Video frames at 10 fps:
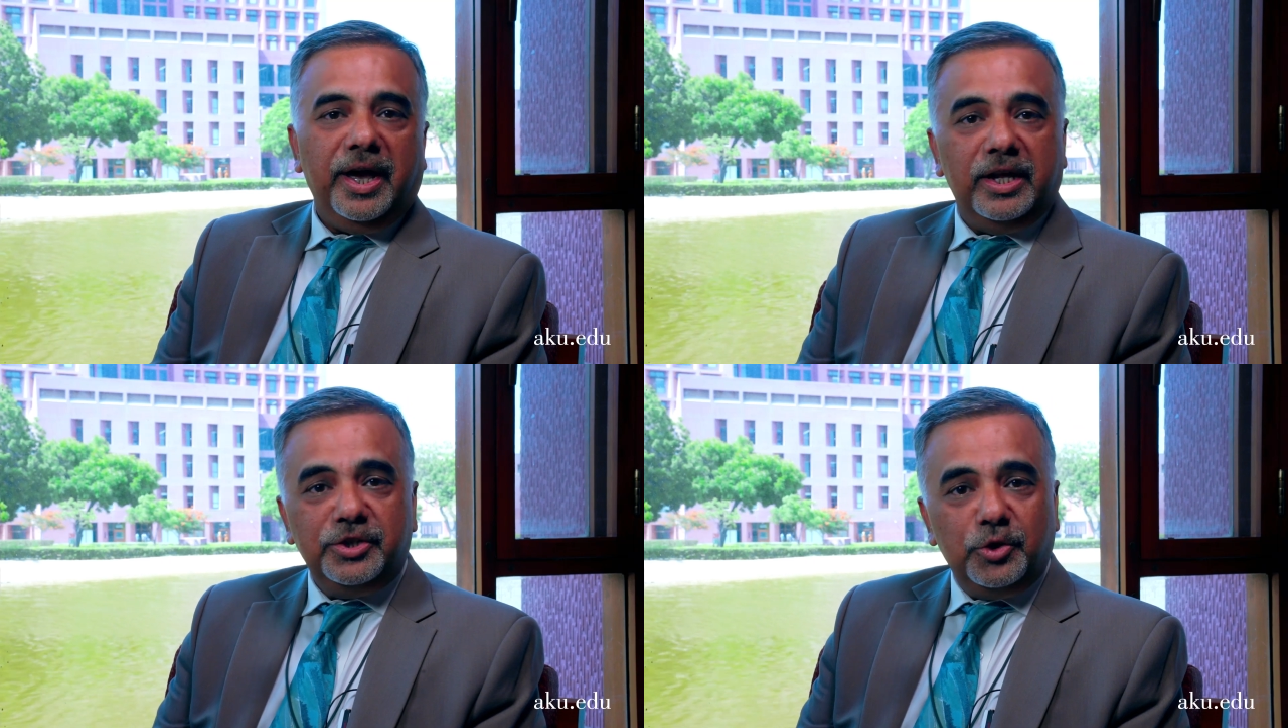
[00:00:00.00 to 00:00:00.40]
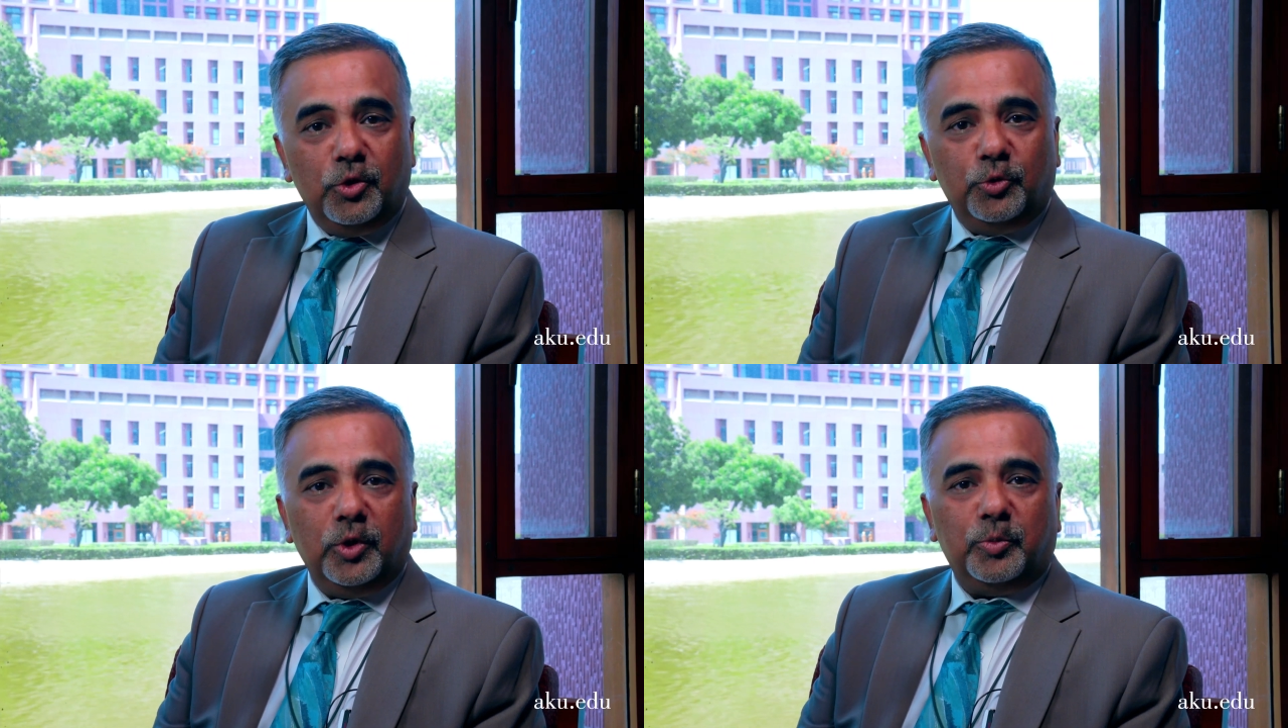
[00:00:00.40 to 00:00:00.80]

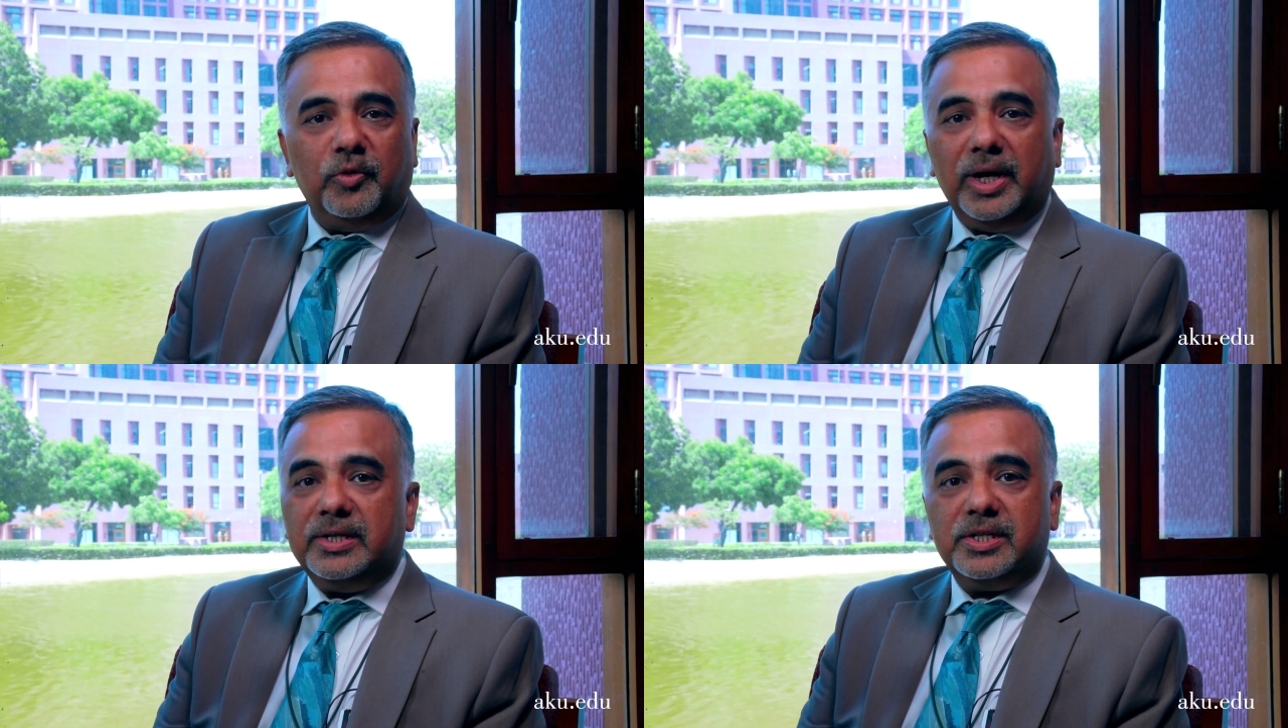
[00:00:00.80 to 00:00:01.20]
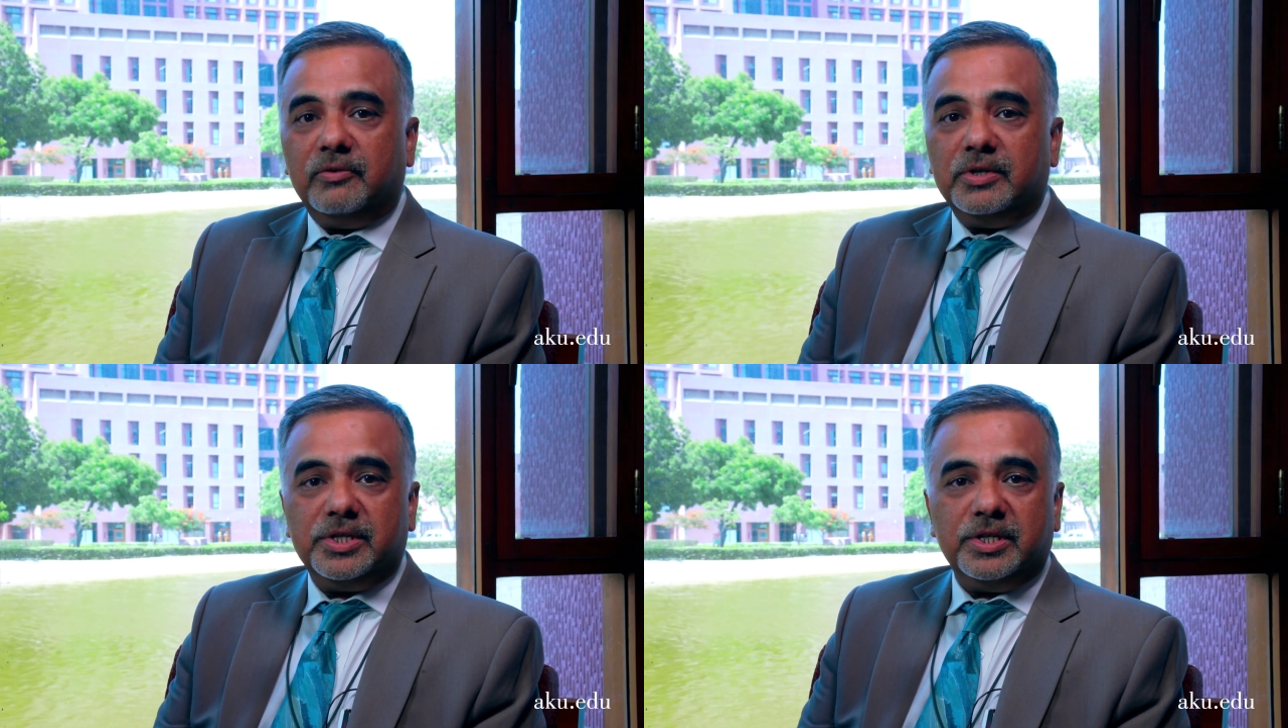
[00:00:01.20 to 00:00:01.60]
NGOs who are providing
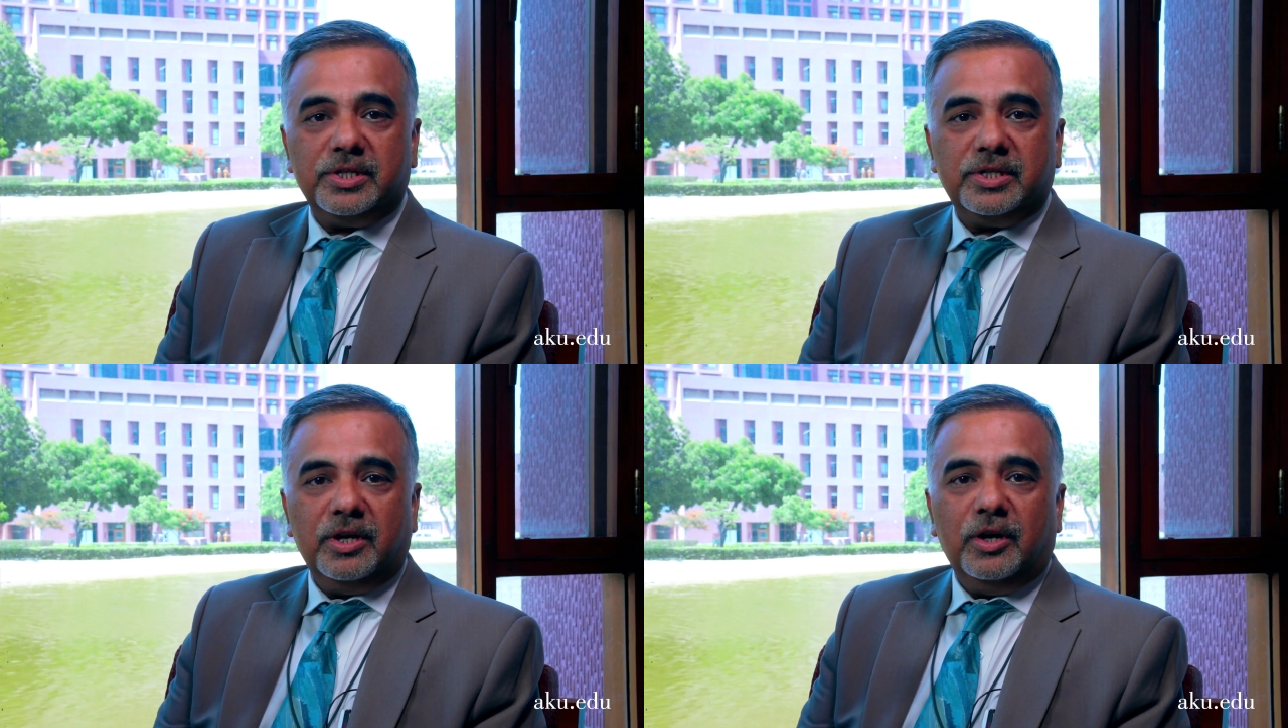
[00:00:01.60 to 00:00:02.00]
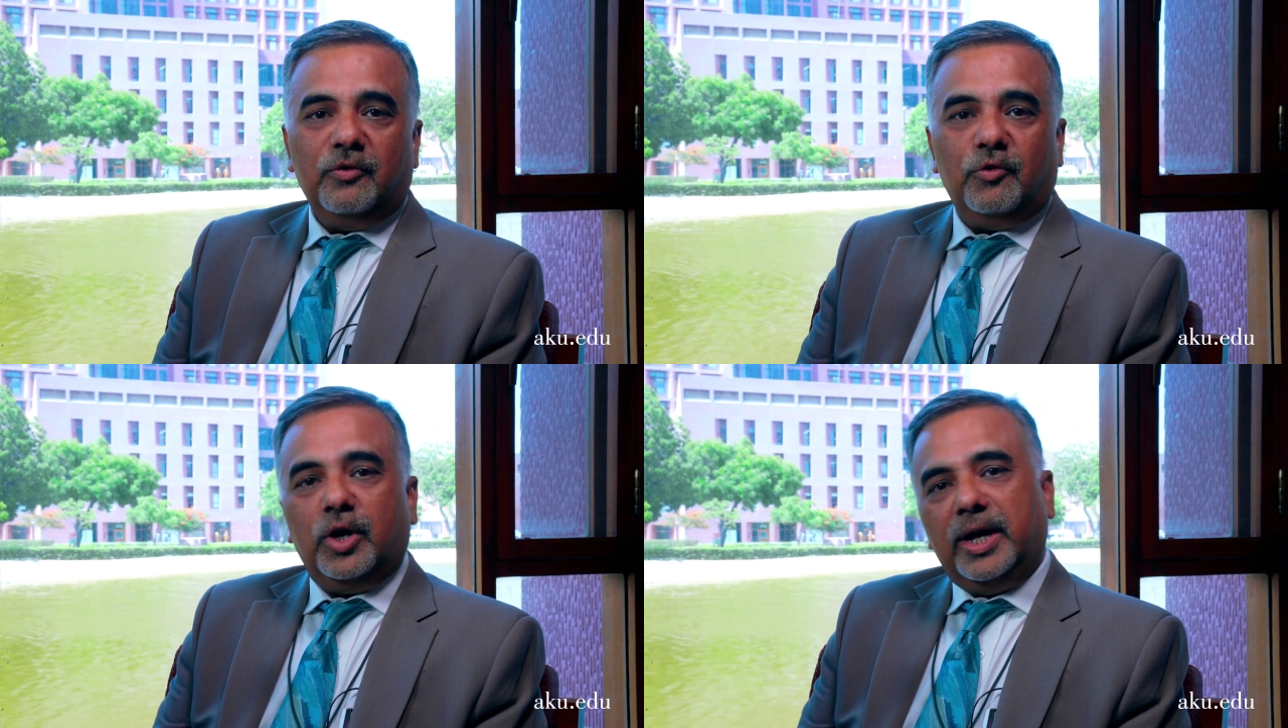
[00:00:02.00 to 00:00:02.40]
services
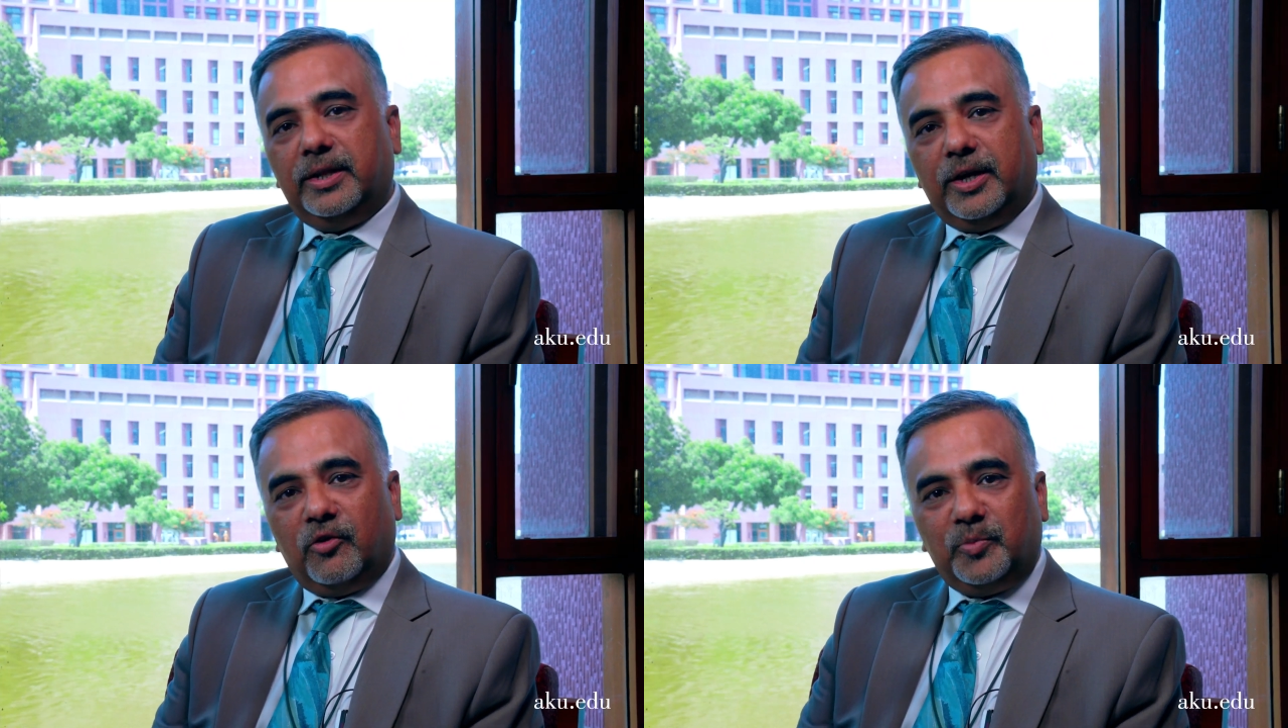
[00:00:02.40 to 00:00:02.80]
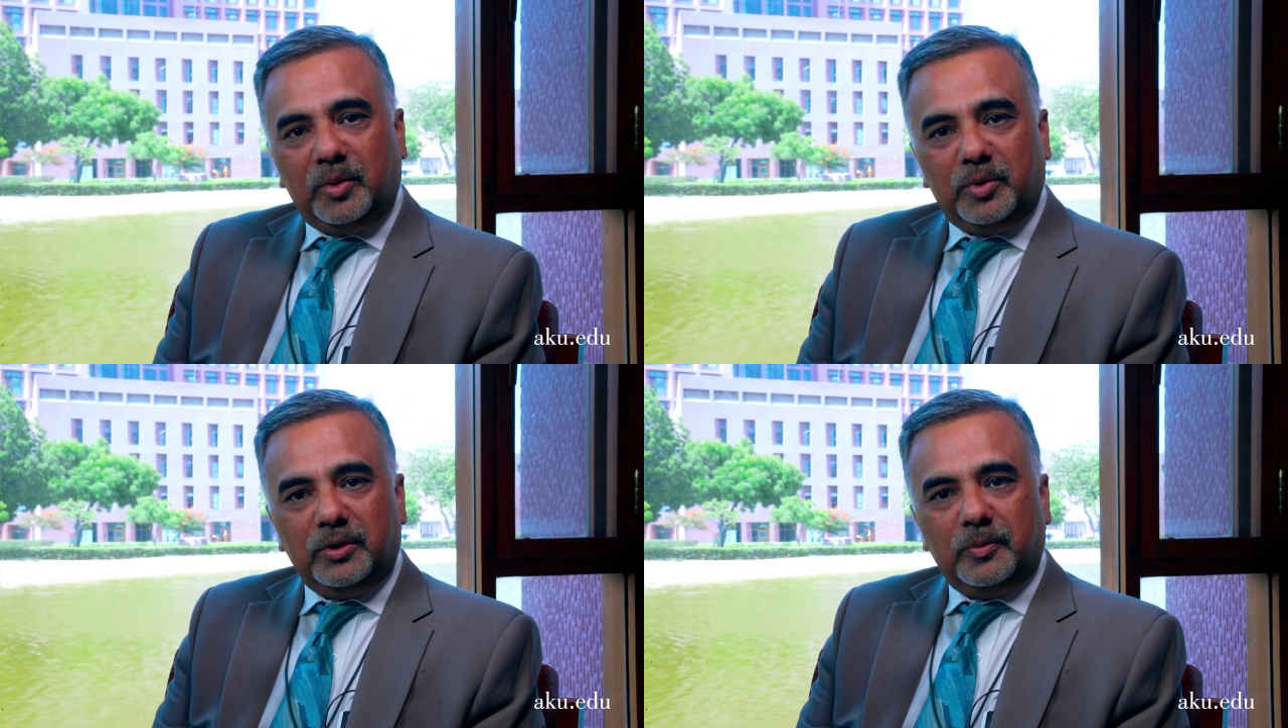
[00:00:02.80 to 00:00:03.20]
for healthcare of
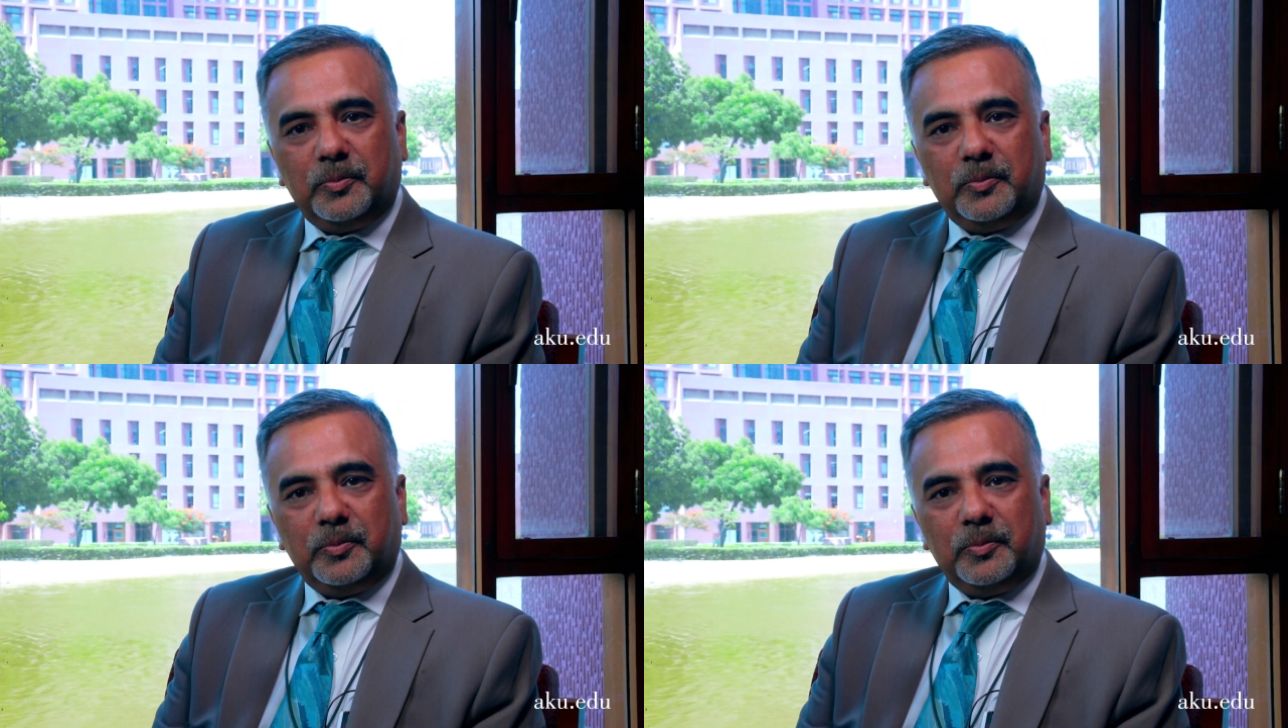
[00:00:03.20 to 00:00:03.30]
people.